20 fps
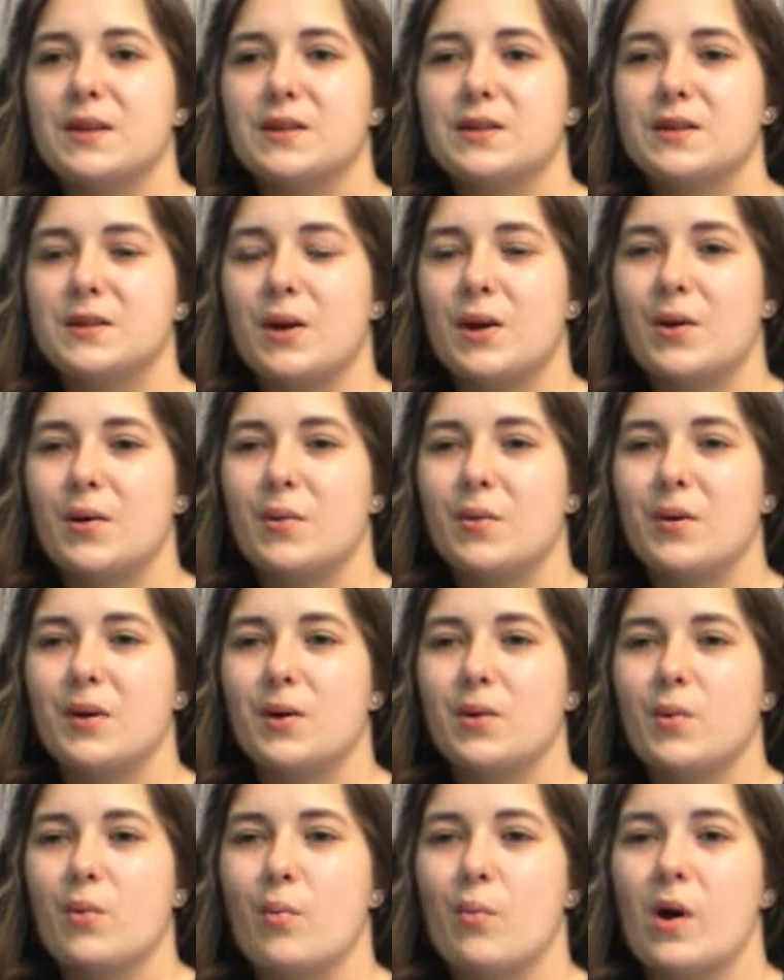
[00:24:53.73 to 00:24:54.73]
So
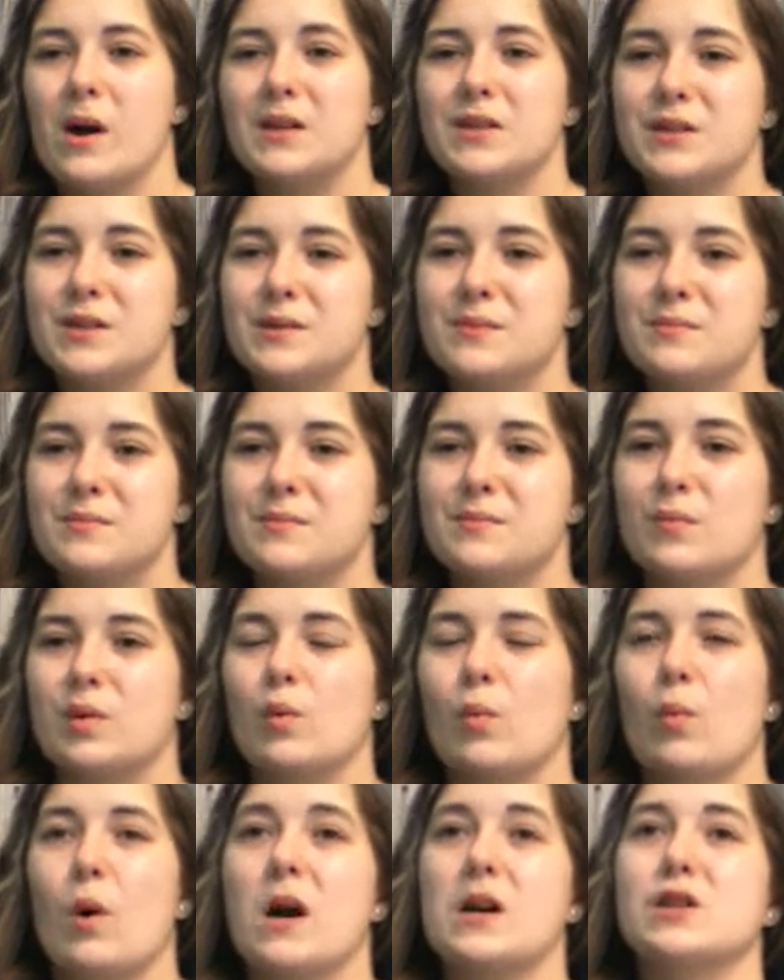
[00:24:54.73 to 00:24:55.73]
the
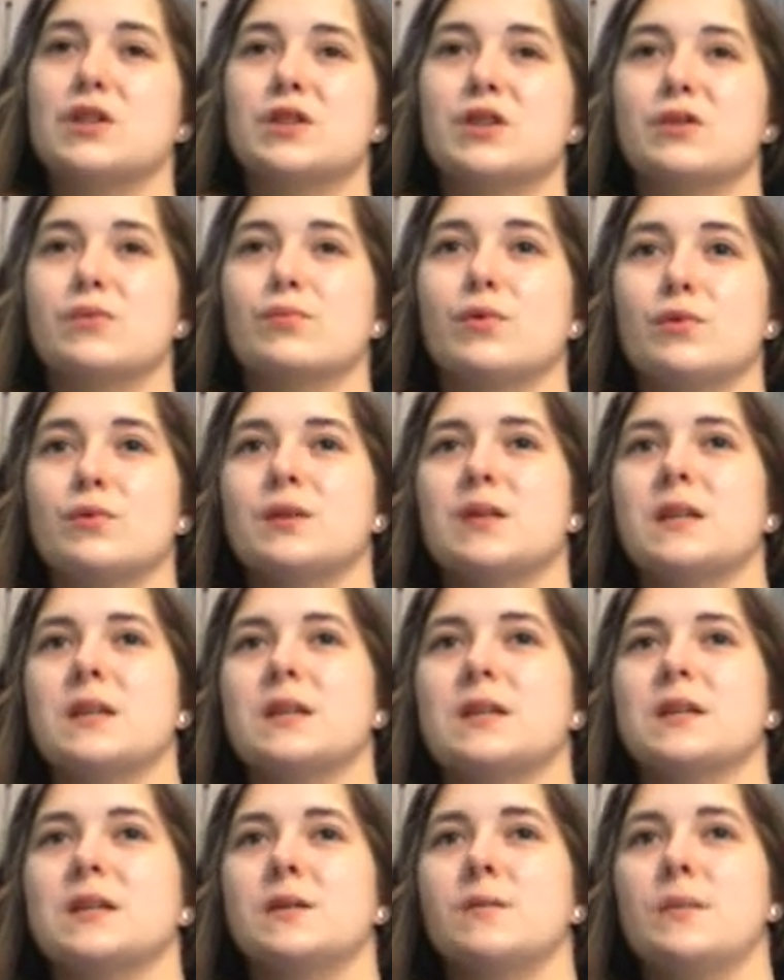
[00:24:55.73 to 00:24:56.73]
wash
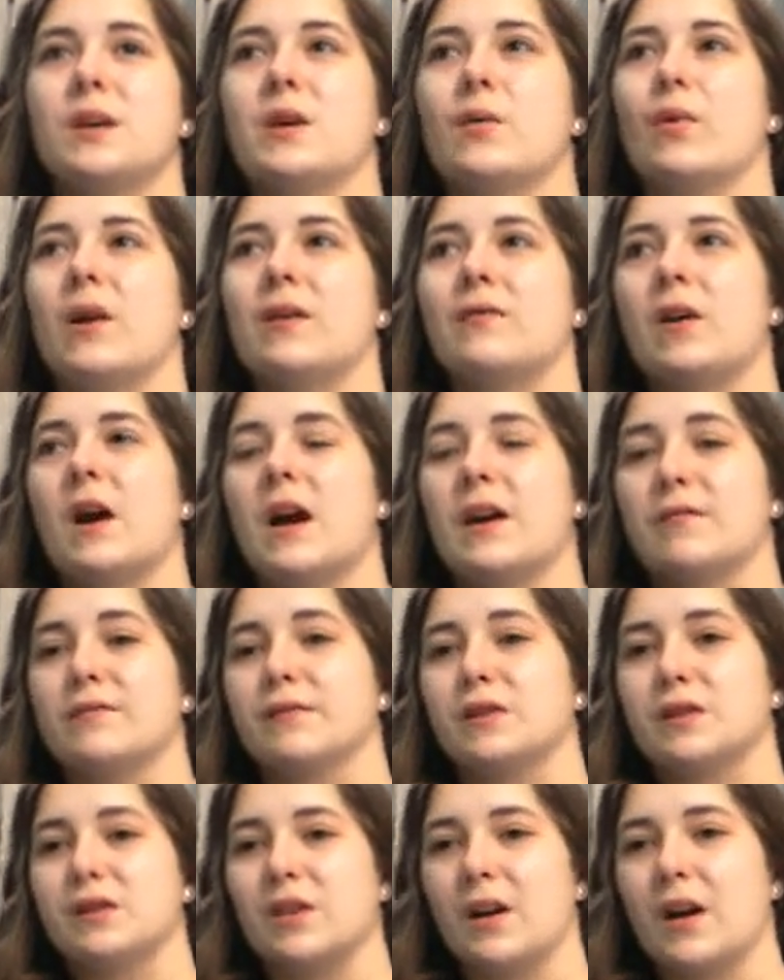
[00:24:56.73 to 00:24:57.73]
routine to me whenever I
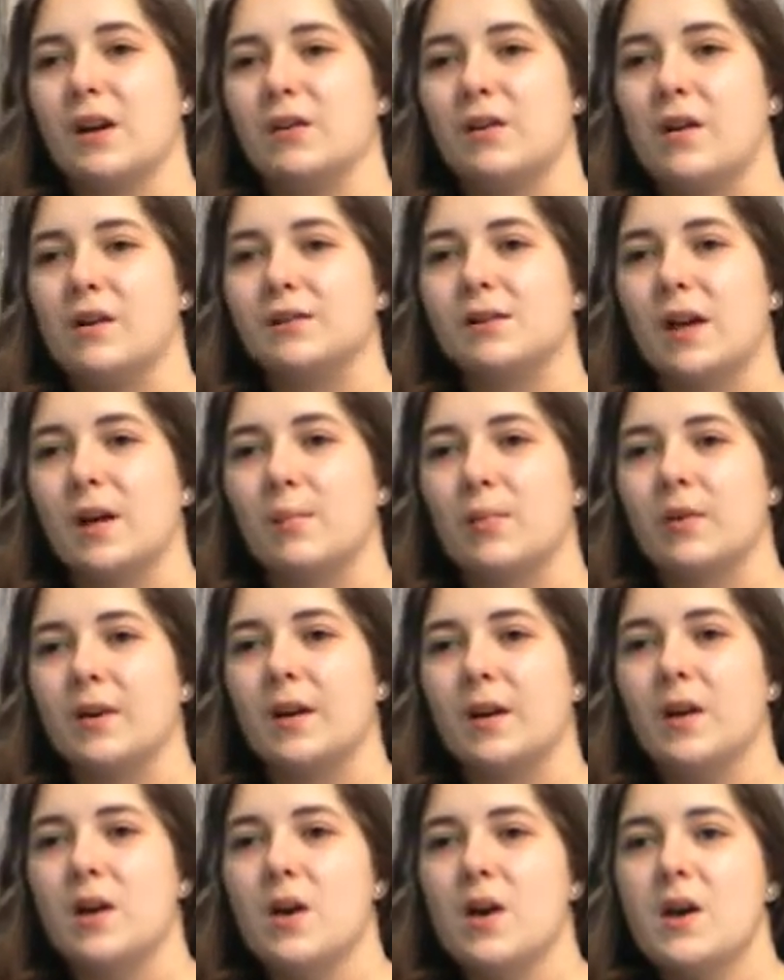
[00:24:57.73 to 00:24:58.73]
first got cloth
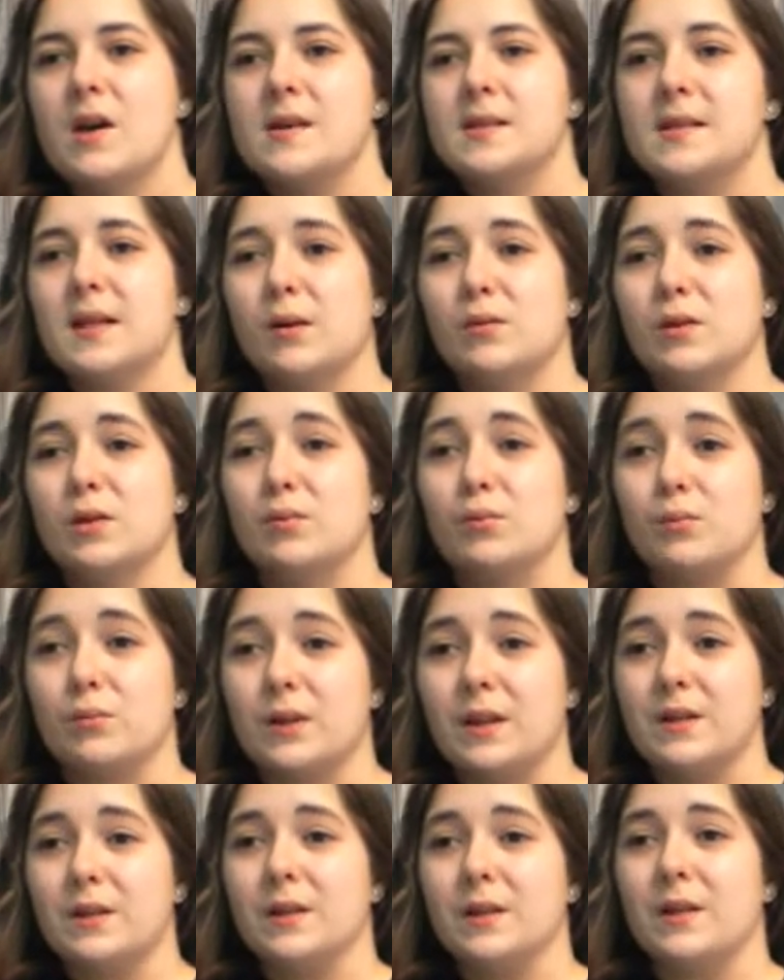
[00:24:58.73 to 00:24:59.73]
diapering sounded
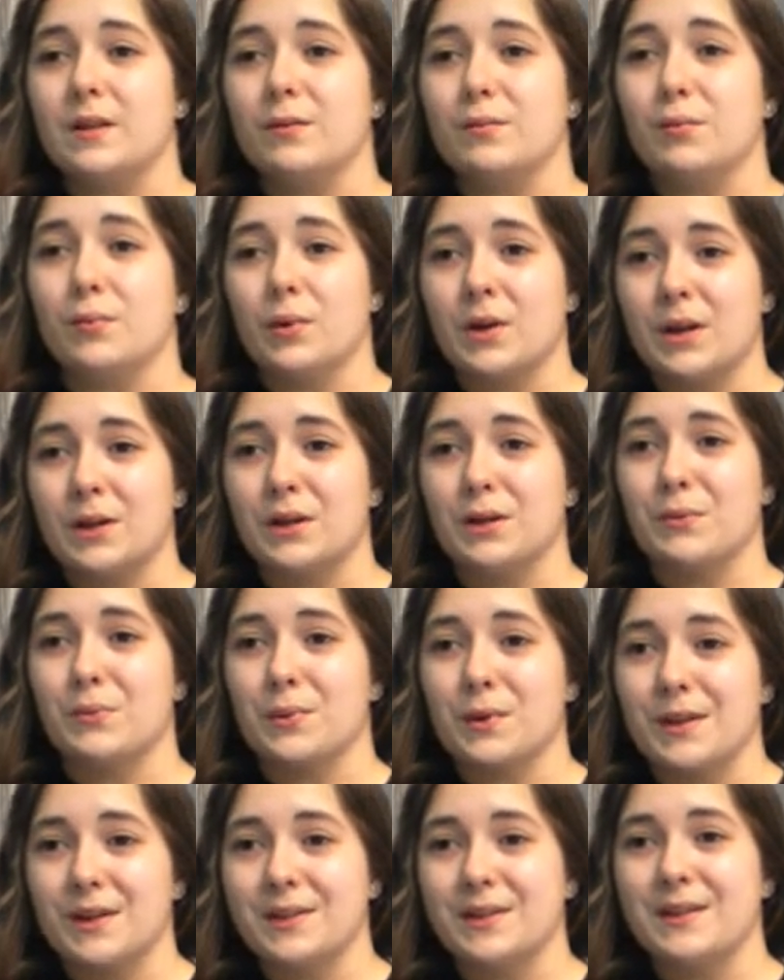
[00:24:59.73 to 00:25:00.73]
really, really,
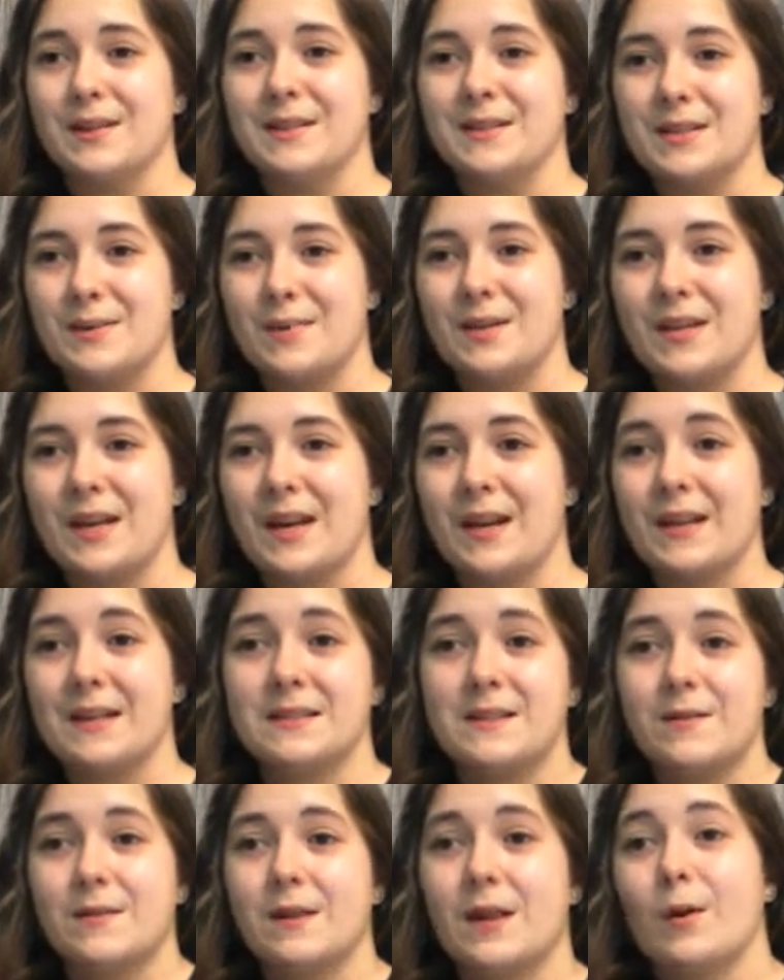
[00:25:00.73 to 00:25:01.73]
really intimidating. It
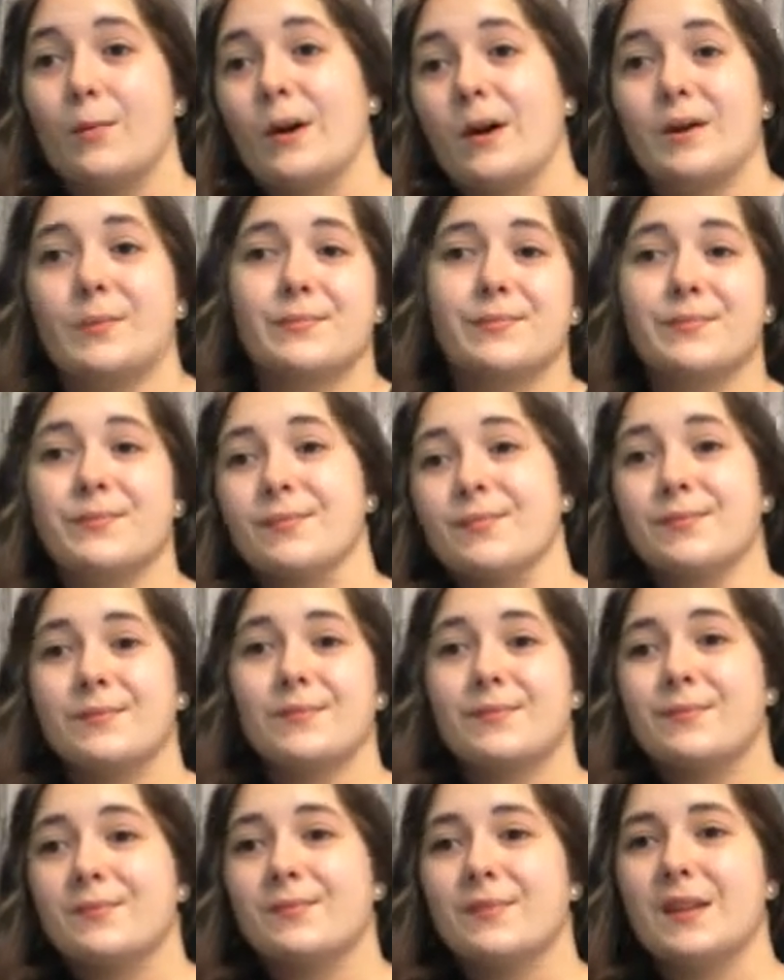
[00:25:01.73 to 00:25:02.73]
sounded like, well,
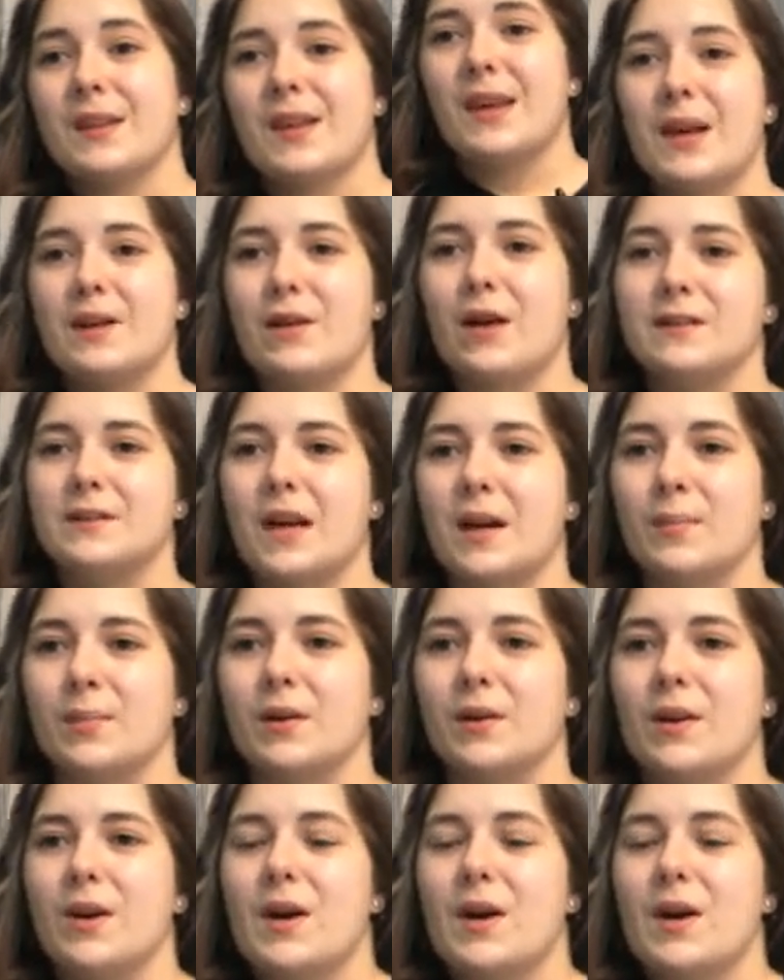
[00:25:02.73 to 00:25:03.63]
can't cloth diaper